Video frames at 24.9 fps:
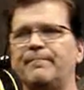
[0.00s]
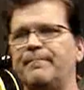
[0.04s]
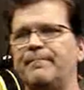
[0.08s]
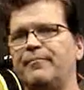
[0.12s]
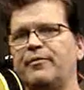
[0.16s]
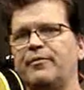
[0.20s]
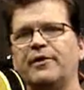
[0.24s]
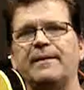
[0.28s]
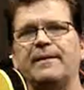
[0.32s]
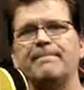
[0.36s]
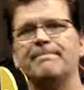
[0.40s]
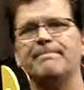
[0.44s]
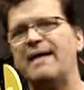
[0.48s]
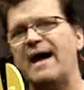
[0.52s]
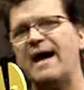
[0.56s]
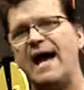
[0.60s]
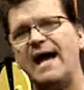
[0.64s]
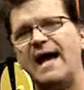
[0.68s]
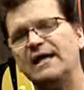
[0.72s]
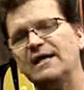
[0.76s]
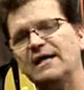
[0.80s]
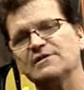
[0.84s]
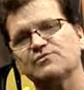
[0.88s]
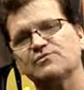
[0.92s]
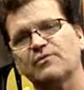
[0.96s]
put it in
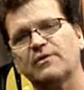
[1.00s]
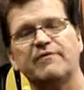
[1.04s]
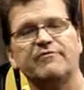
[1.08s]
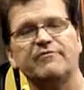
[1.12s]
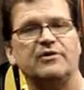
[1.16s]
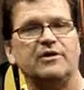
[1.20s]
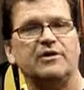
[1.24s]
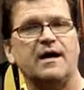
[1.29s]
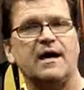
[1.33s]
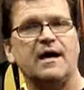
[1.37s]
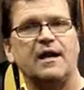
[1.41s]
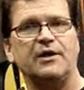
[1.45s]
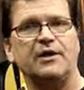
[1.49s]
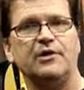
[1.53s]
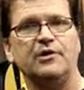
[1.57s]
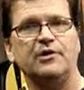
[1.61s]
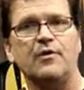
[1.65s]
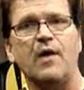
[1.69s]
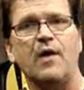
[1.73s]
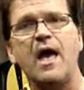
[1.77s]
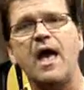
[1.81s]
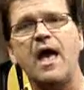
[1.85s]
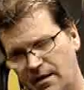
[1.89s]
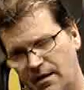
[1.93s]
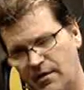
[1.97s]
baggies, whatever you got to do.